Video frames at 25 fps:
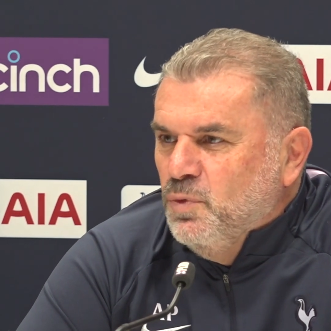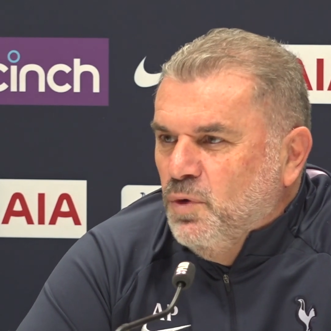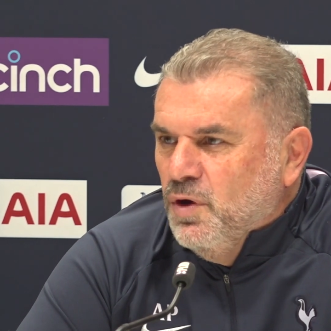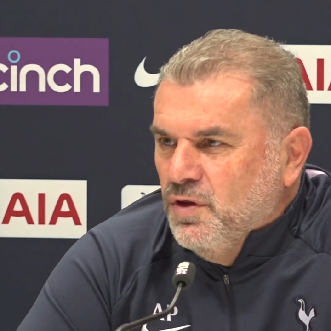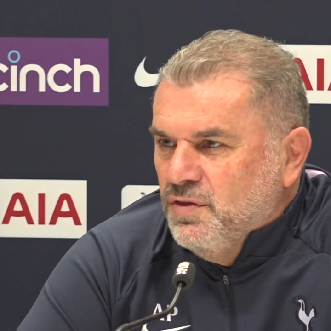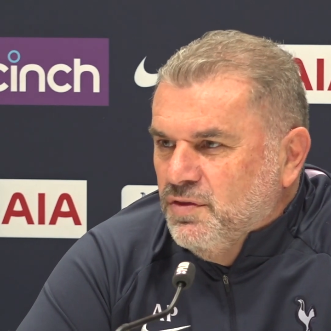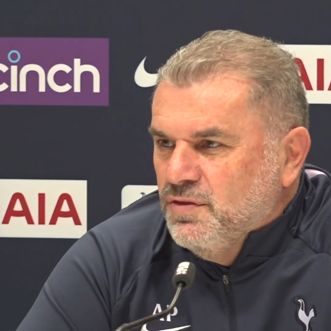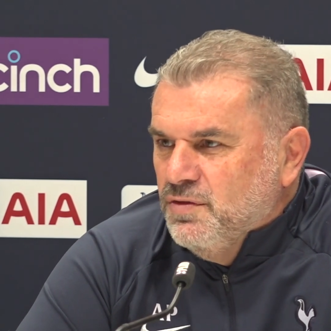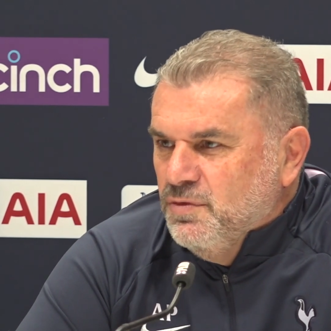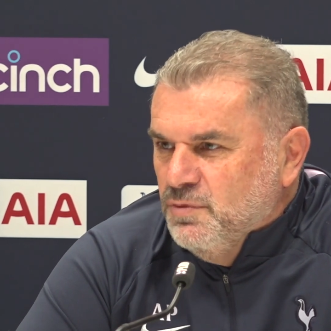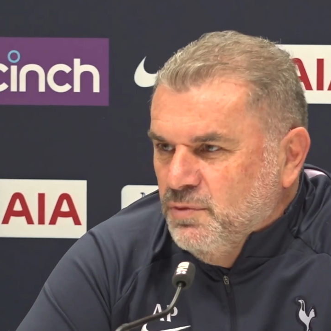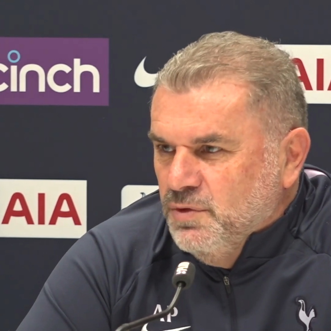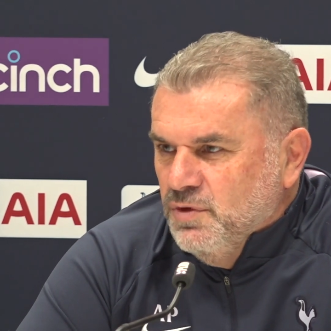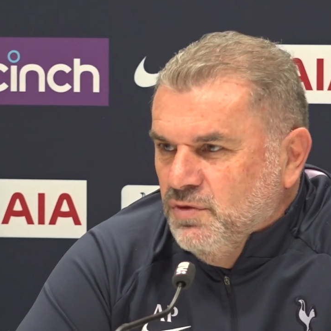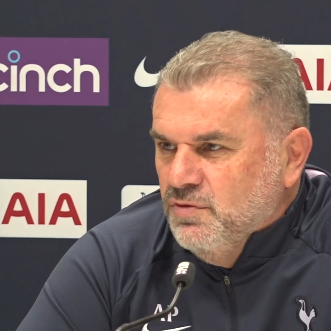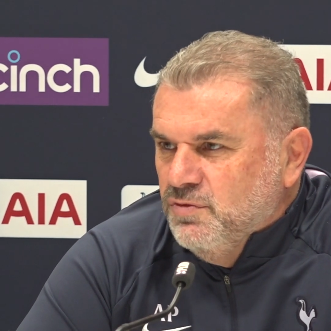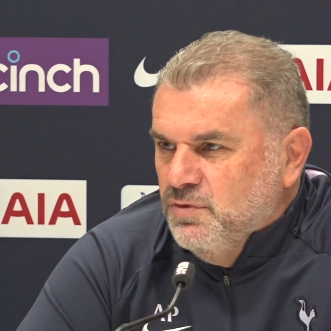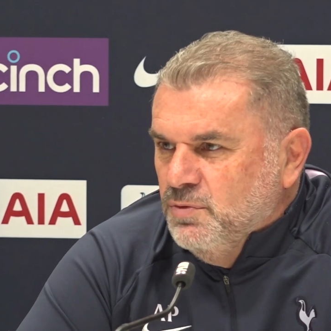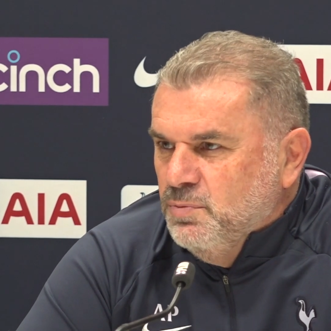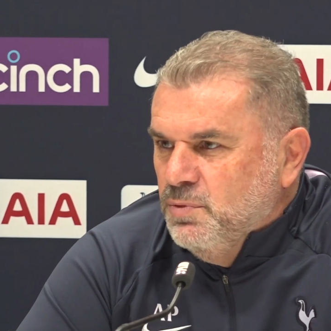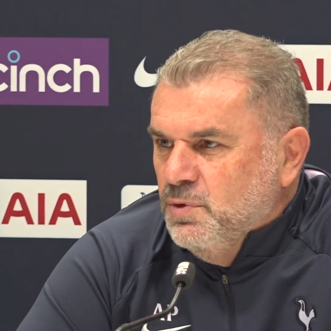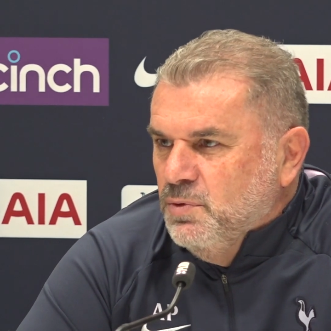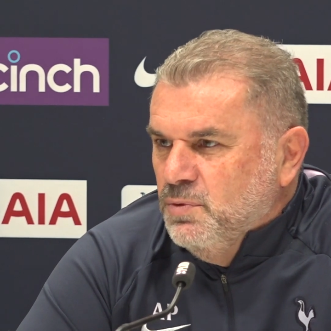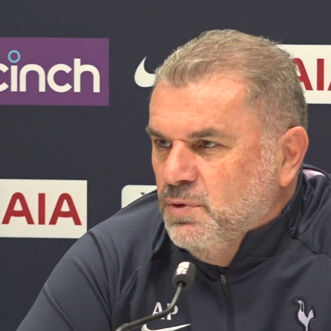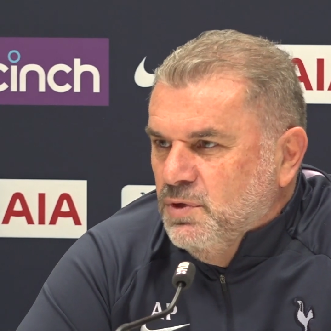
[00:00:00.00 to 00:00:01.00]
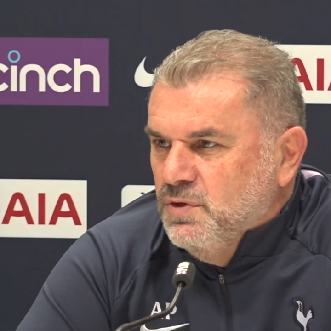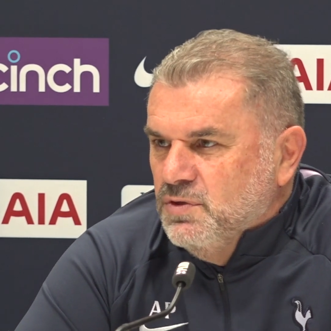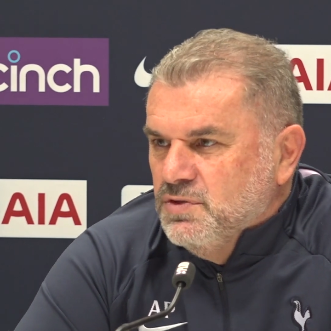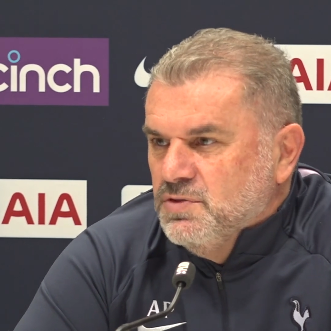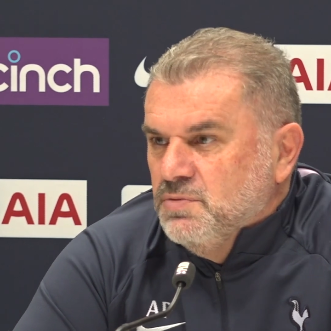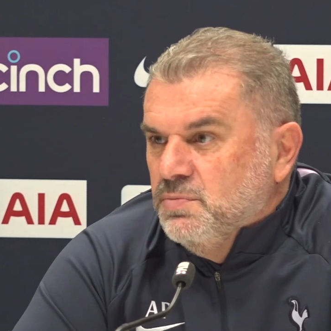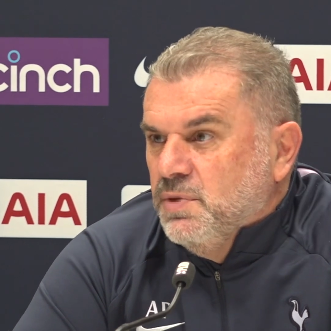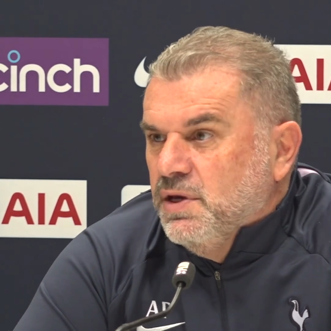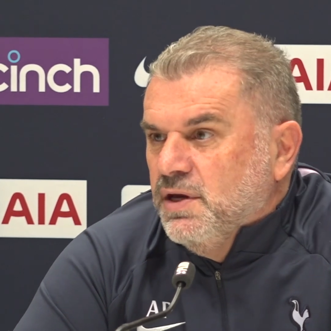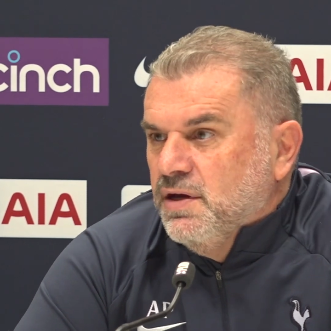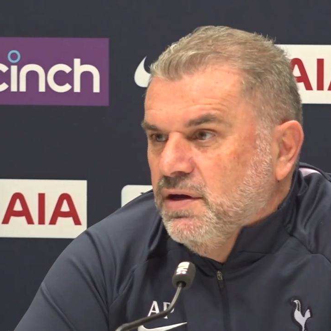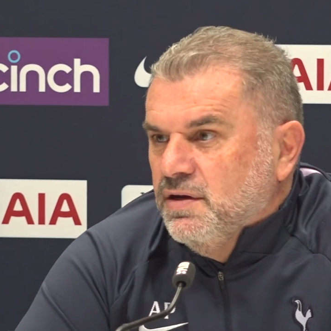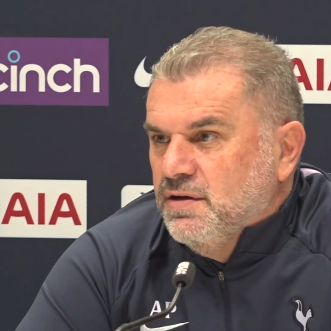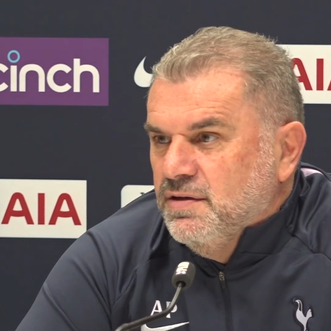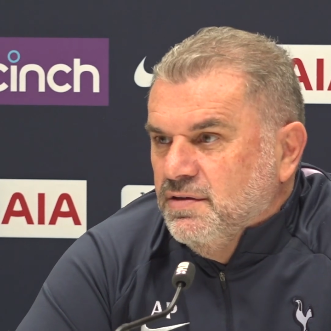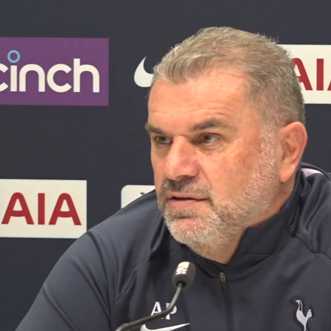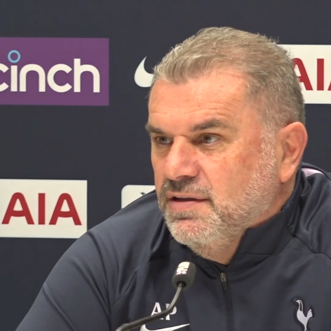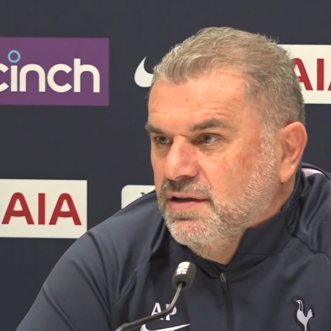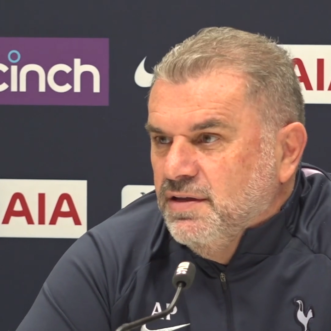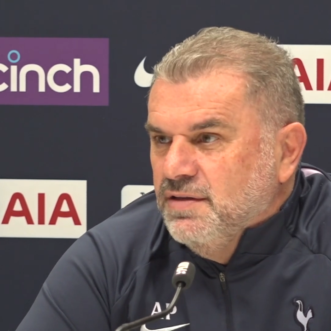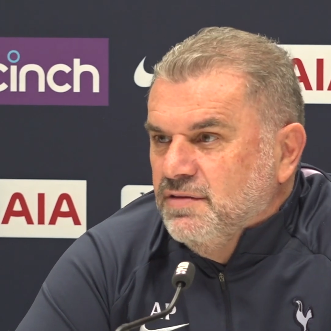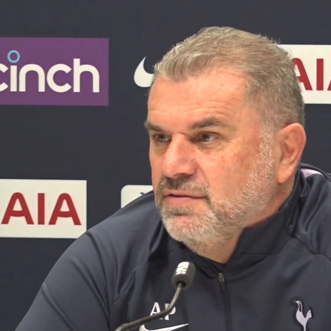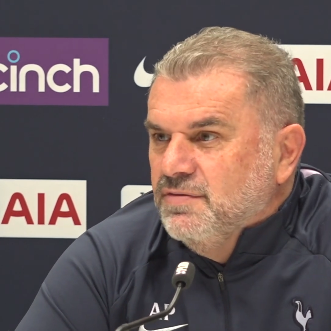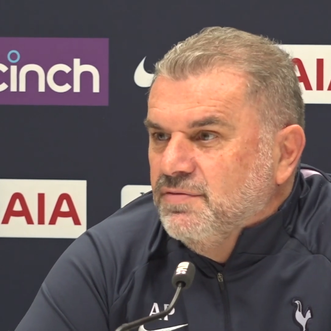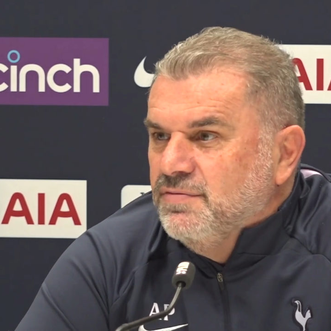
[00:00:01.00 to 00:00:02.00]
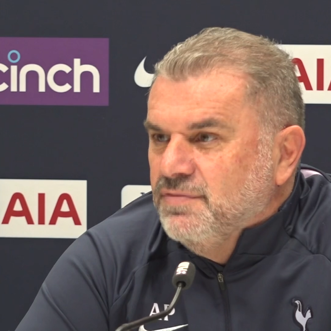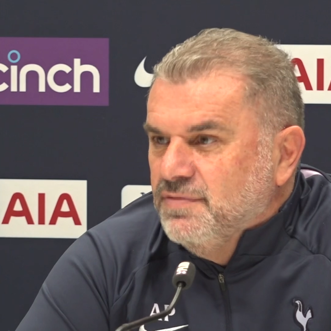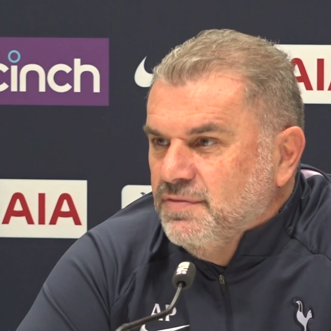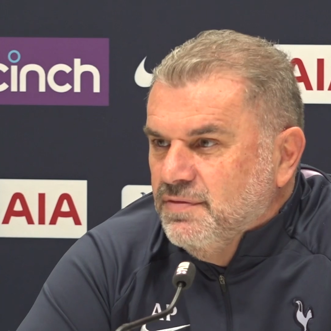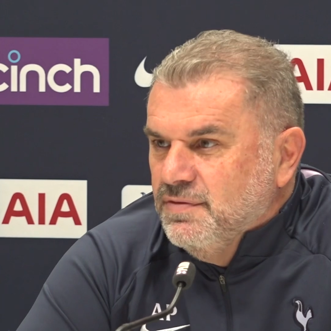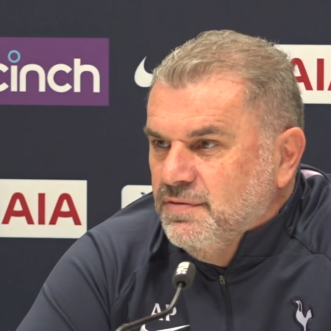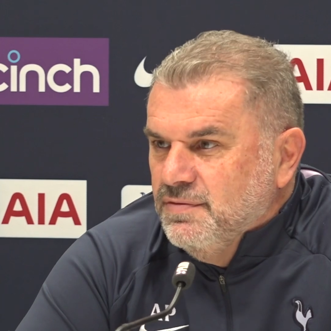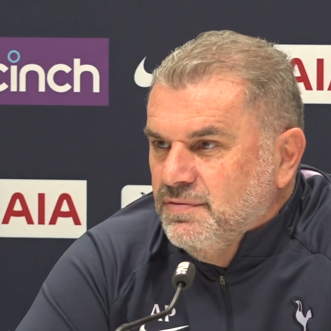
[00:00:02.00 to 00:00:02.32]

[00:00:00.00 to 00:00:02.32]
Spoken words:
what the real football world's about, and then